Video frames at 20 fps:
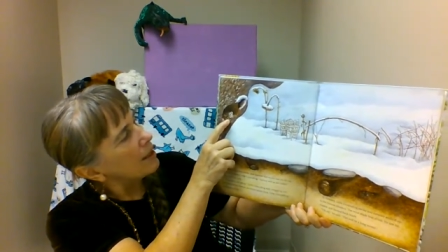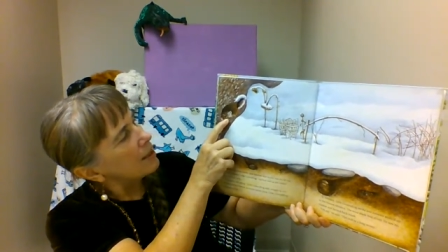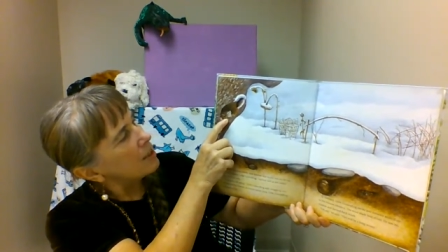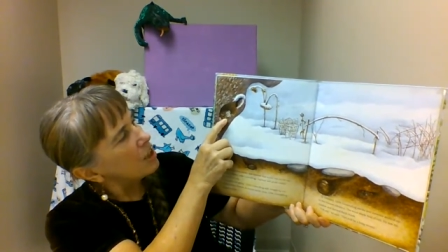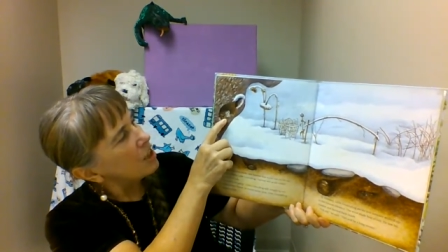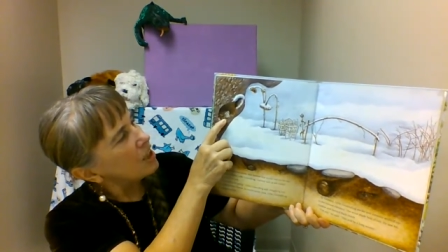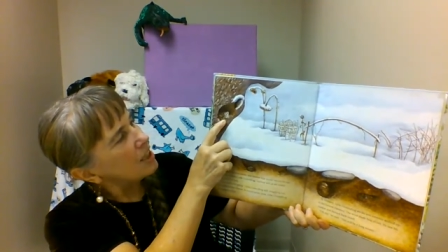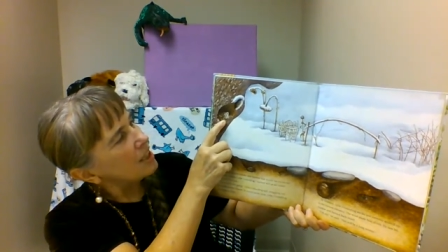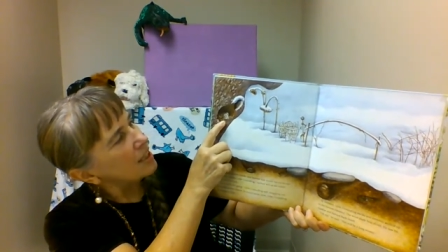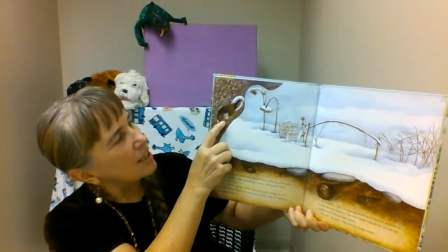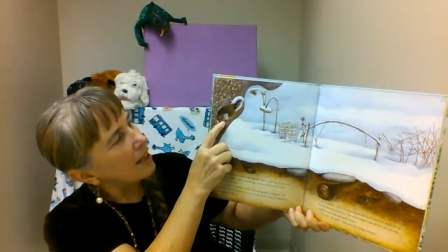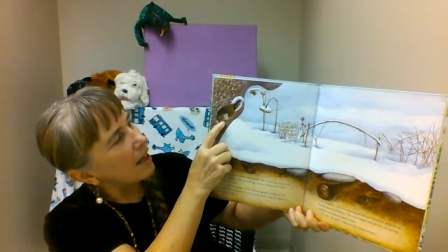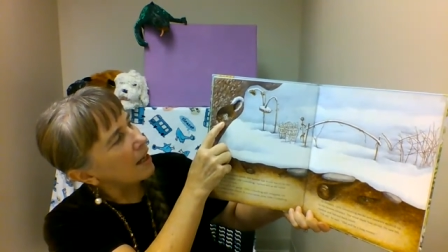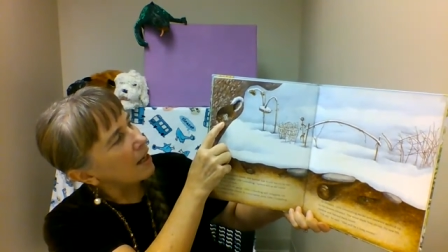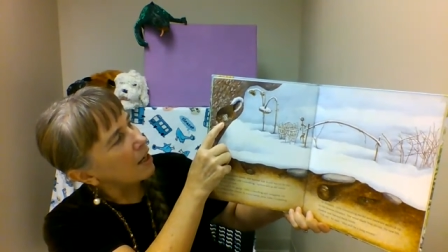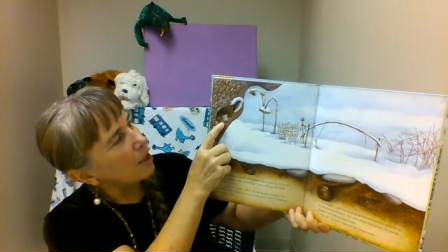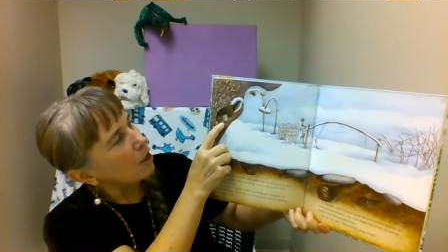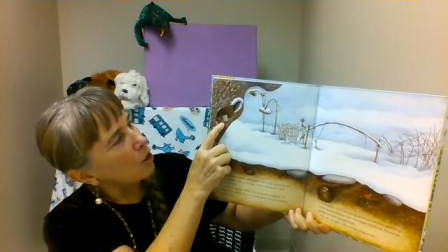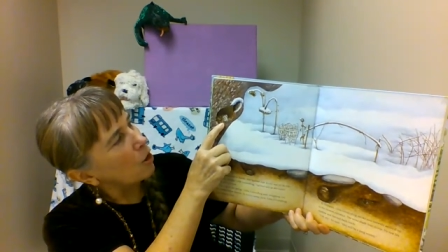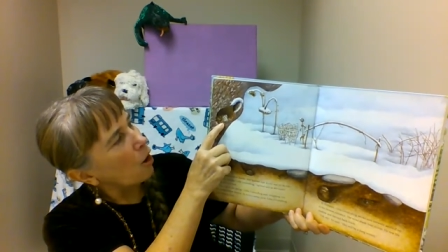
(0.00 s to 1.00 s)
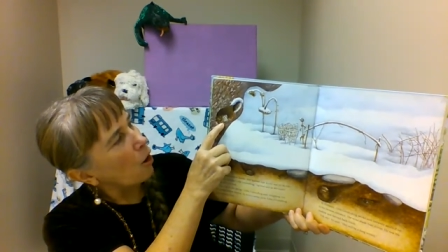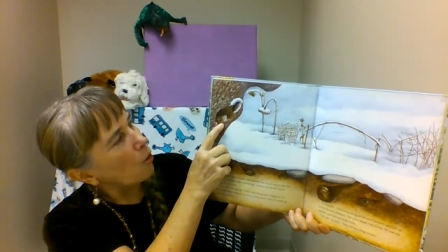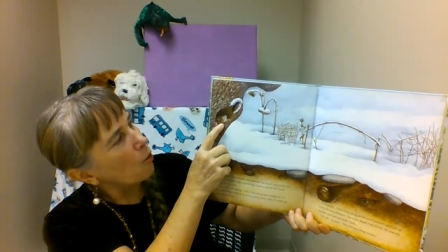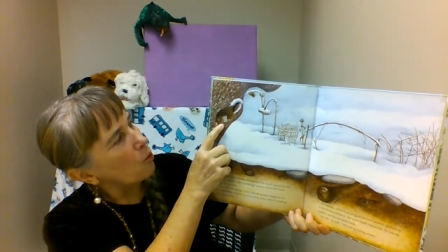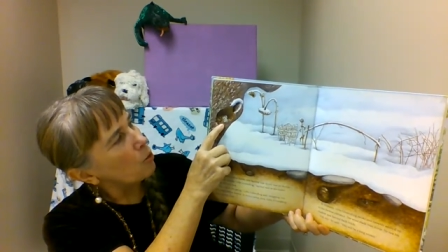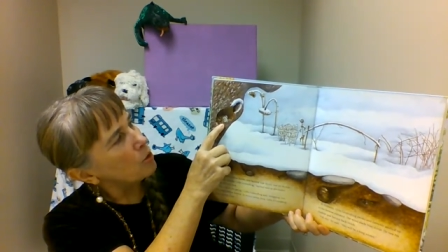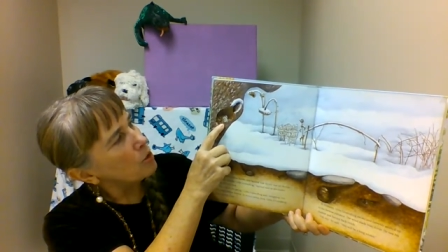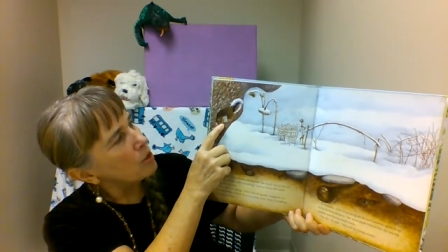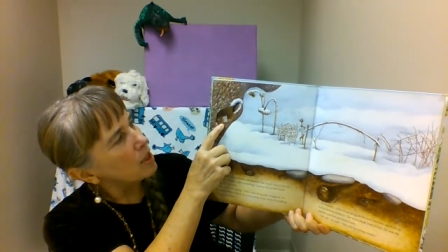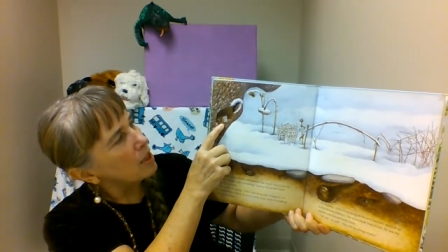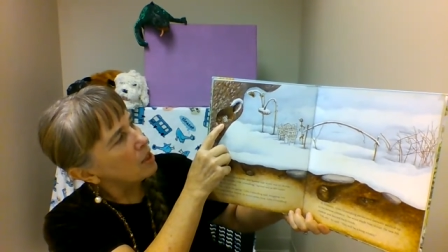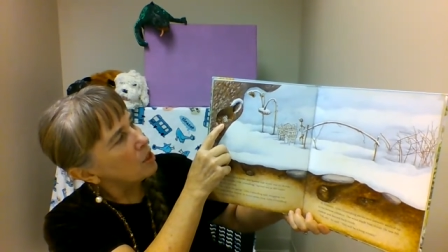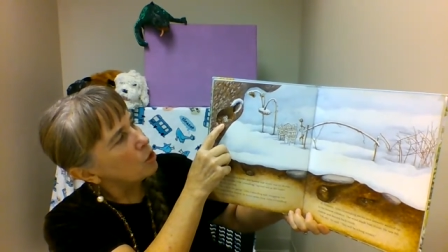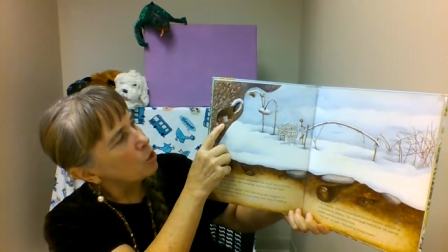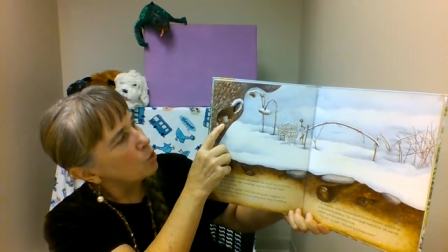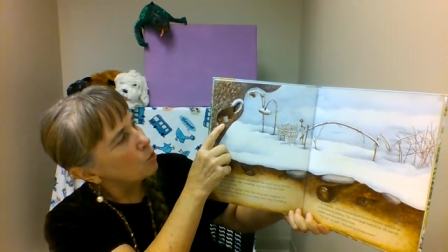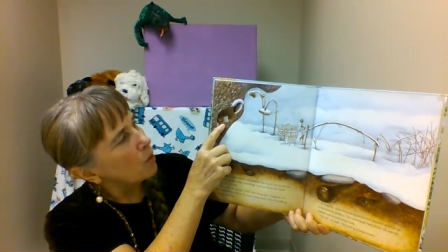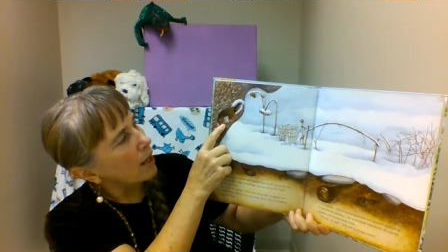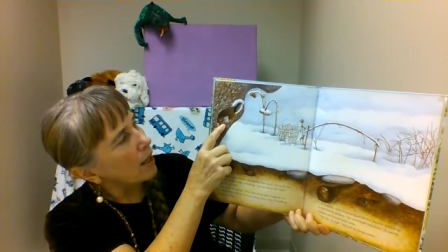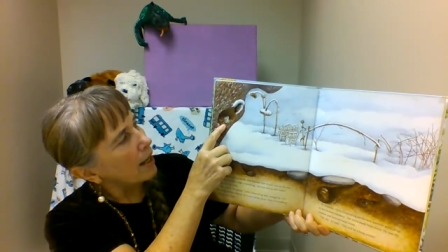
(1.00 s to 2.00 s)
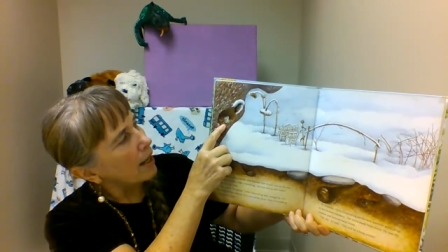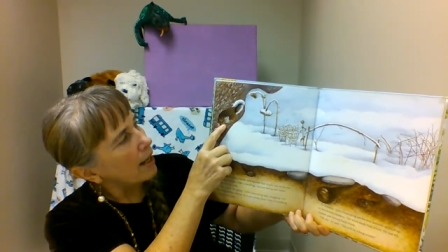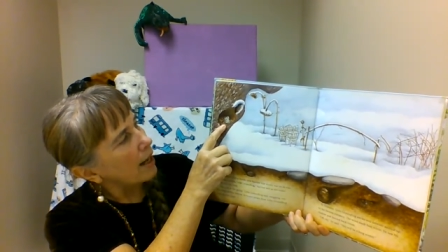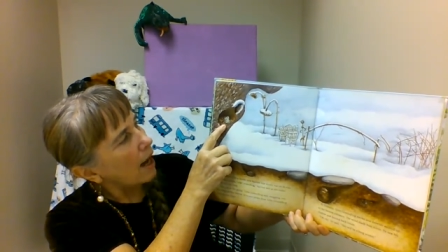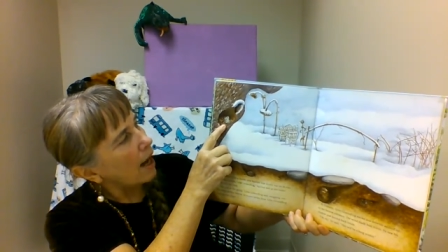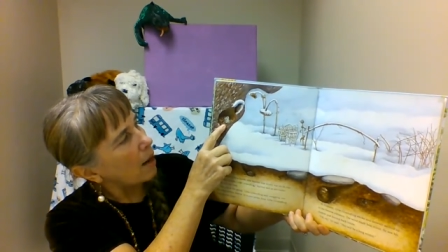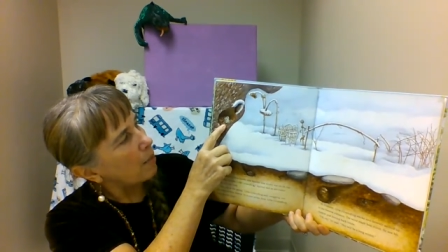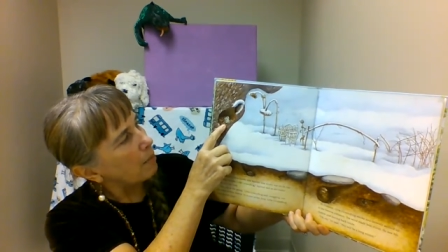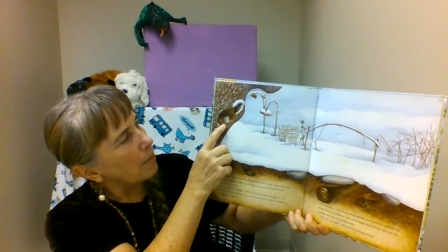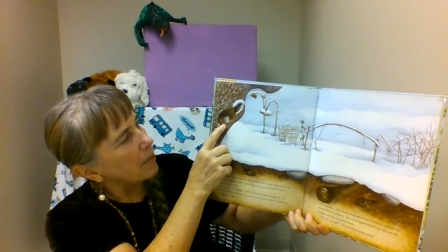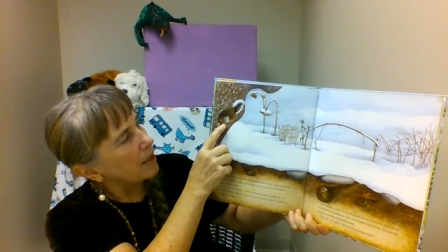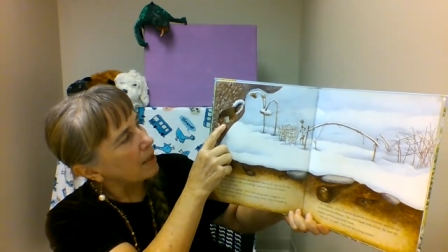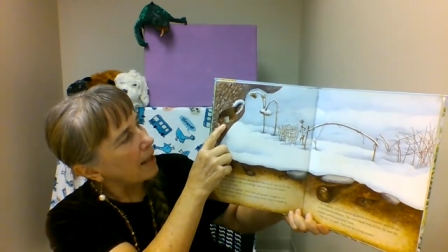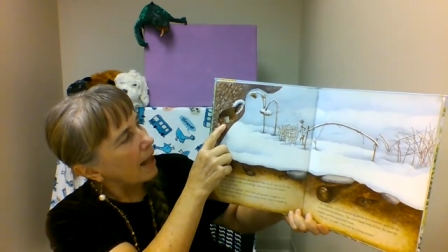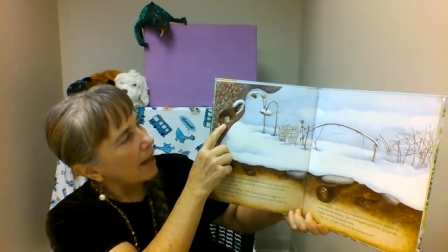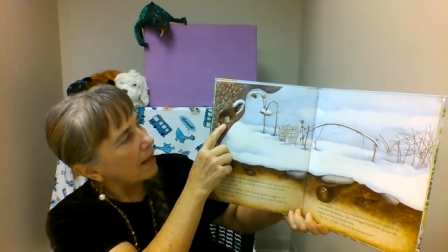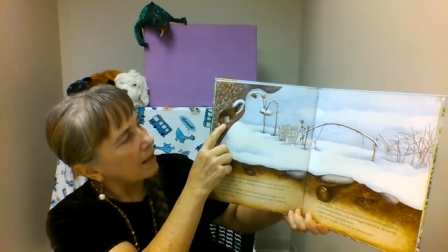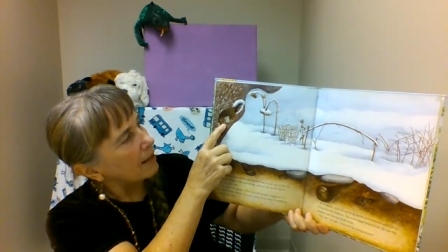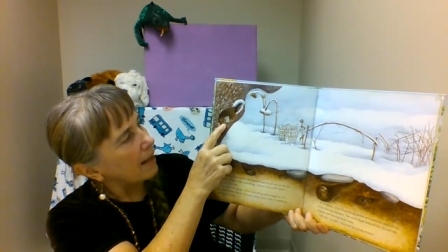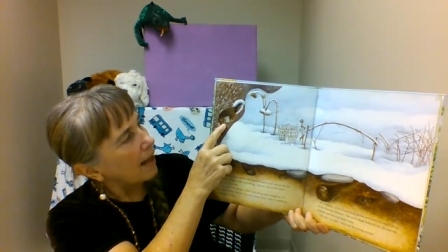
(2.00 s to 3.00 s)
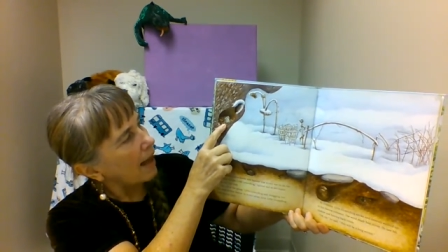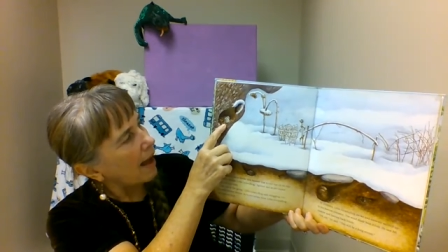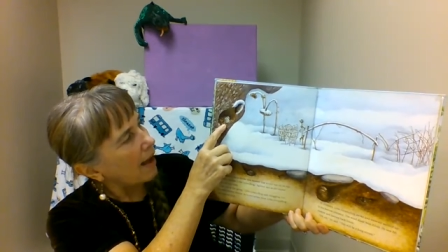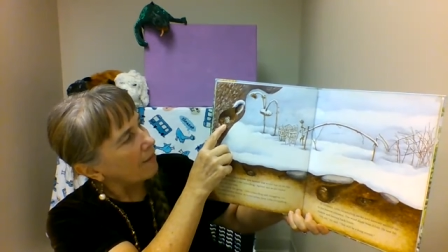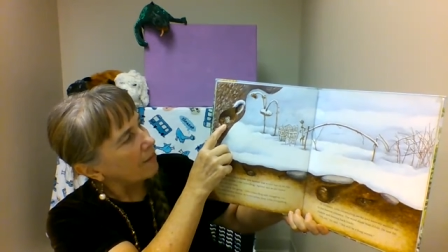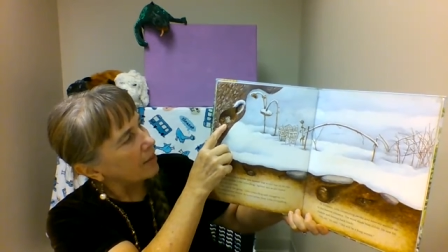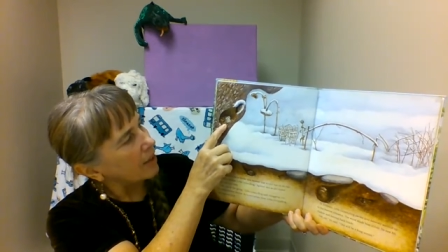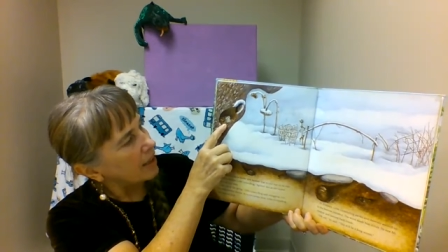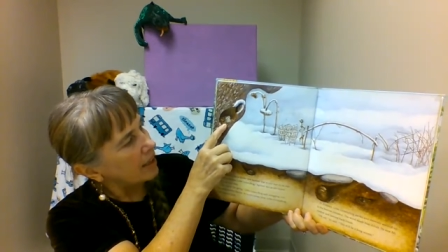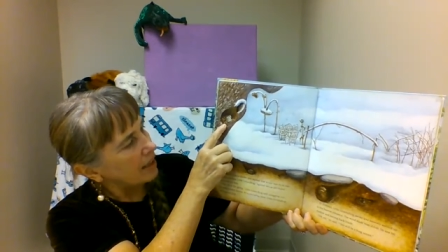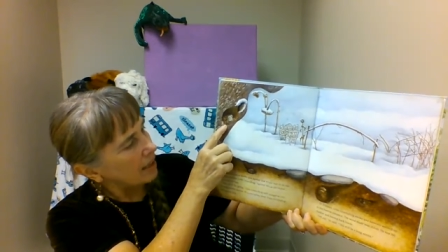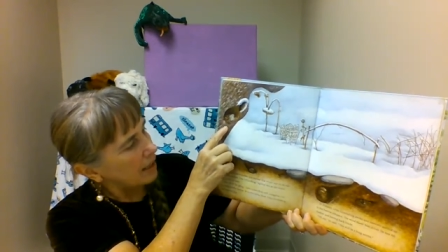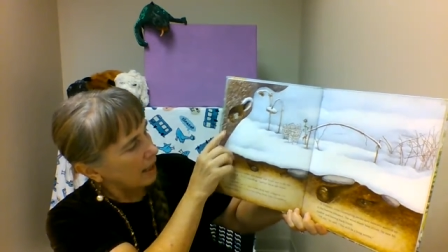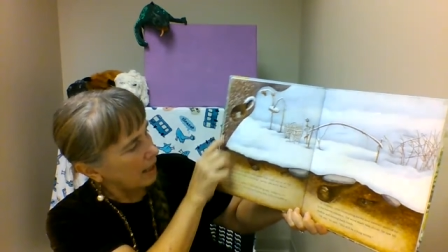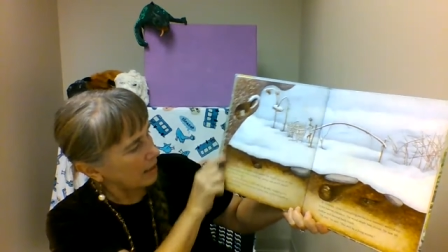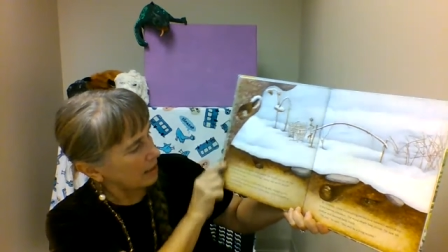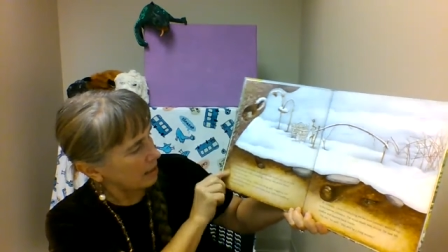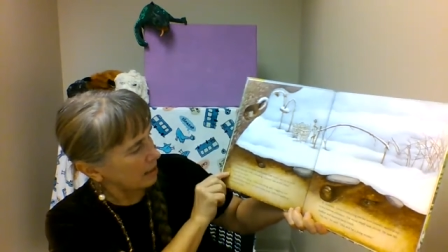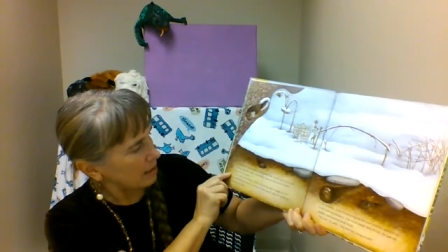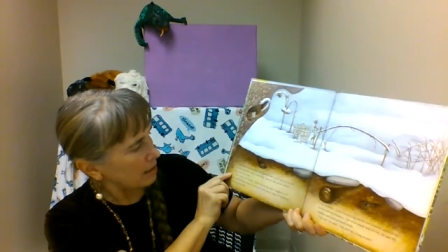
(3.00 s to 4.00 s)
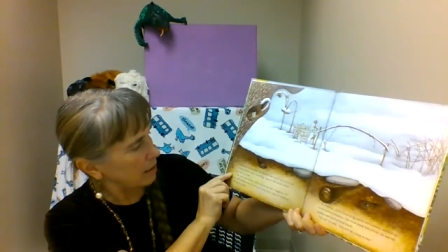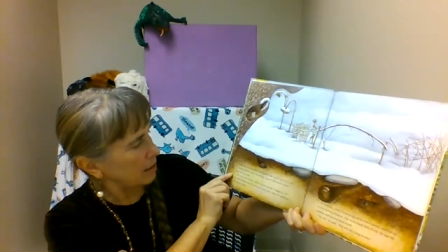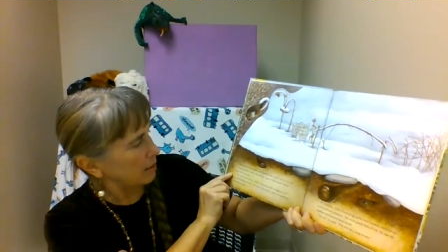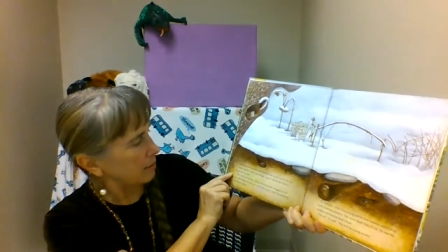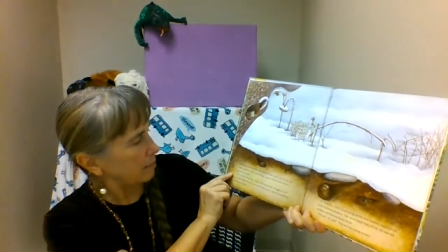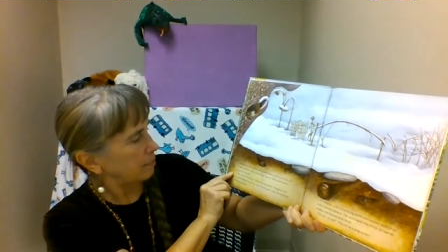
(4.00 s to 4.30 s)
She's got a cozy dray up in that cavity nest.